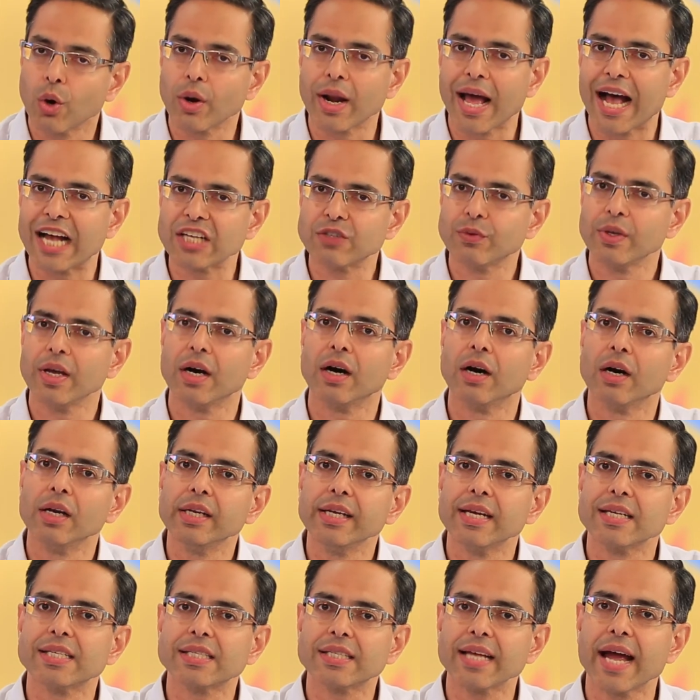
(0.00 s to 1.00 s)
as we
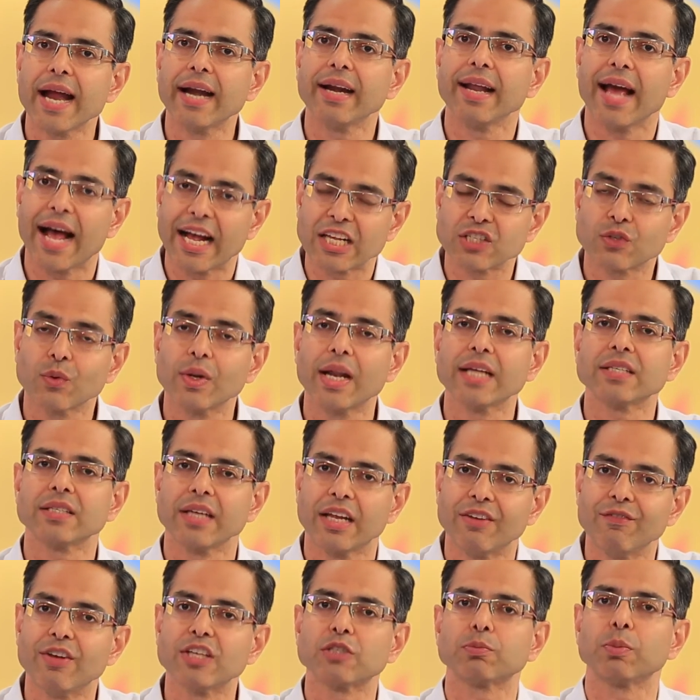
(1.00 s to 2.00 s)
earlier said, as well as
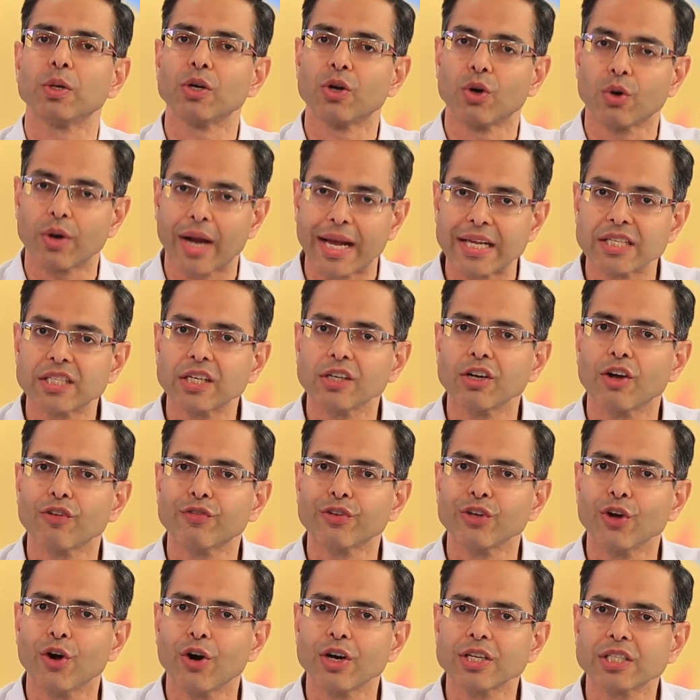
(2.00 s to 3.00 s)
investment horizon
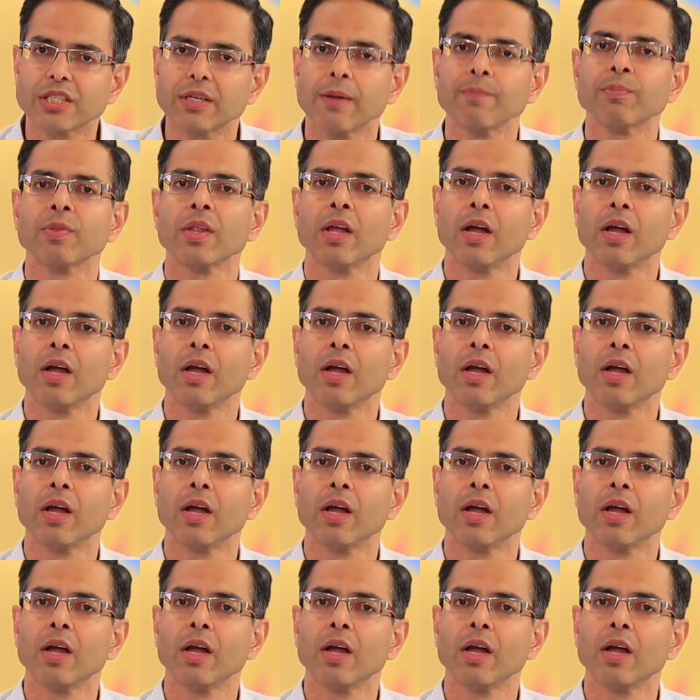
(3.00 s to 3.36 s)
of yours,